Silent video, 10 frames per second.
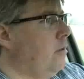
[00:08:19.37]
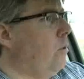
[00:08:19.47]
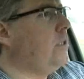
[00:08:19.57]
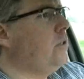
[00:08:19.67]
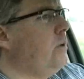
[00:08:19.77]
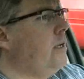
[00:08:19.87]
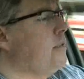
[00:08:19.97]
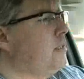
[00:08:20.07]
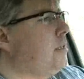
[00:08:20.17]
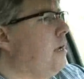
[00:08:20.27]
What do we in
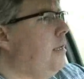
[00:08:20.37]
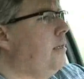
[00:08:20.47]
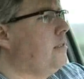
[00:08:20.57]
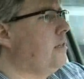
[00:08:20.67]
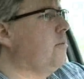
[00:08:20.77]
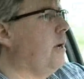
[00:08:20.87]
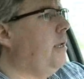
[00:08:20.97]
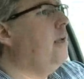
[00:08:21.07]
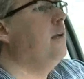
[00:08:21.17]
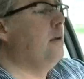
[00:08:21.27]
society consider
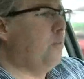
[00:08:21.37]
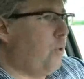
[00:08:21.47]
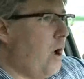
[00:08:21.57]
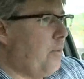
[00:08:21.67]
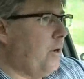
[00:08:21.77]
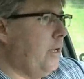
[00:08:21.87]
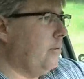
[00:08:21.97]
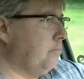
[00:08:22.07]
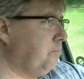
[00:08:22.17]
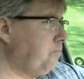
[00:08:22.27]
money? Property.
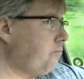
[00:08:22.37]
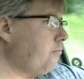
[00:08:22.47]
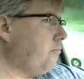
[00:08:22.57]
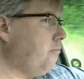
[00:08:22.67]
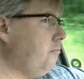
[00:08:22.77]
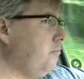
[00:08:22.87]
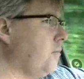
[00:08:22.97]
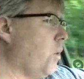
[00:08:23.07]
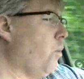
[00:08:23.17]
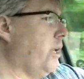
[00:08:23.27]

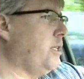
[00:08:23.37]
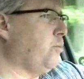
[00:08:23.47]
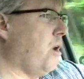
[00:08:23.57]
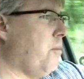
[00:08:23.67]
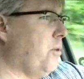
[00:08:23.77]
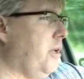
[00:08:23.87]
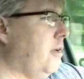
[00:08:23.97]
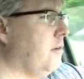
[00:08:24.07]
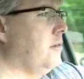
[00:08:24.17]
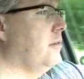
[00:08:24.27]
What is property?
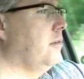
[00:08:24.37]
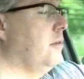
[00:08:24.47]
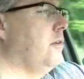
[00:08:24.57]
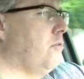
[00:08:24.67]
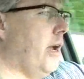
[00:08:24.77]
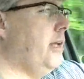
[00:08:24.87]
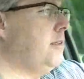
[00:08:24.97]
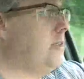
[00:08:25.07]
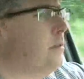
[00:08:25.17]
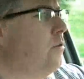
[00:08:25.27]

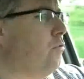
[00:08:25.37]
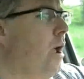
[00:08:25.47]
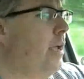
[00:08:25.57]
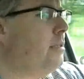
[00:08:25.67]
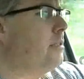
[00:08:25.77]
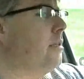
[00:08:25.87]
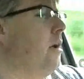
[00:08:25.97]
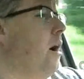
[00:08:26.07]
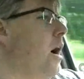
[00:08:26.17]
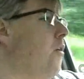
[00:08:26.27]
Rights. Rights
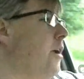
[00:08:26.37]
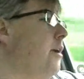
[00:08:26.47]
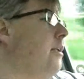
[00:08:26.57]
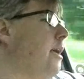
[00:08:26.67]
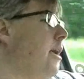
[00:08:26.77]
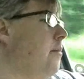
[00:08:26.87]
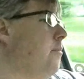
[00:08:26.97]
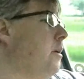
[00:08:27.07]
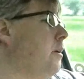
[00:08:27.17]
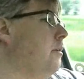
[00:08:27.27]
are a
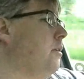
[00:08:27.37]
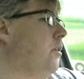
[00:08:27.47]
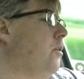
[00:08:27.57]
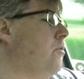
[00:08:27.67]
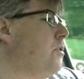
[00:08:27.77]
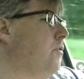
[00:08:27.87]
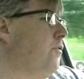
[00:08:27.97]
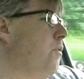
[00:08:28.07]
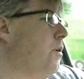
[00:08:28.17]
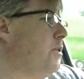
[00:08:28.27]
claim to the use of
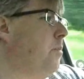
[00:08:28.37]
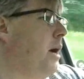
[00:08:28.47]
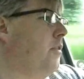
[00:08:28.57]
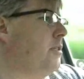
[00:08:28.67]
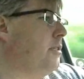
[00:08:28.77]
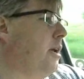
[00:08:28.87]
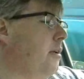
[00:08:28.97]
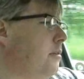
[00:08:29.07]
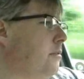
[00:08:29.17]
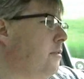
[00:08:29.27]
force by the
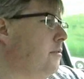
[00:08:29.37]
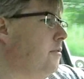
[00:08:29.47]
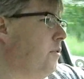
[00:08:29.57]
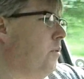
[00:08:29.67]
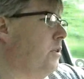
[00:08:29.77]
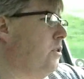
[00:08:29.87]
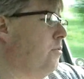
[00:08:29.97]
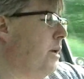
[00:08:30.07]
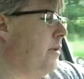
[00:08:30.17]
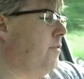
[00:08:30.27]
state for one's
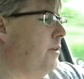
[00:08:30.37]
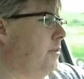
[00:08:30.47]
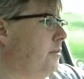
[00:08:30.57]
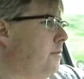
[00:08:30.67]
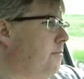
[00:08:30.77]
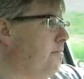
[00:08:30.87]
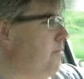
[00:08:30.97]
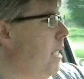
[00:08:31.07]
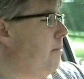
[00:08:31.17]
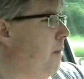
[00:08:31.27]
own benefit,
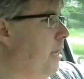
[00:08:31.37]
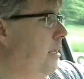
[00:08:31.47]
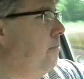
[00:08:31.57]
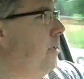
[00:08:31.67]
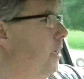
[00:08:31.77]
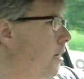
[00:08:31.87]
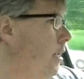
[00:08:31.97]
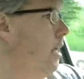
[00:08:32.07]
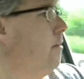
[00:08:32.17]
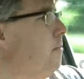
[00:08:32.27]
and money being a
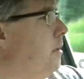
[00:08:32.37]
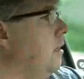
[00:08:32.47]
claim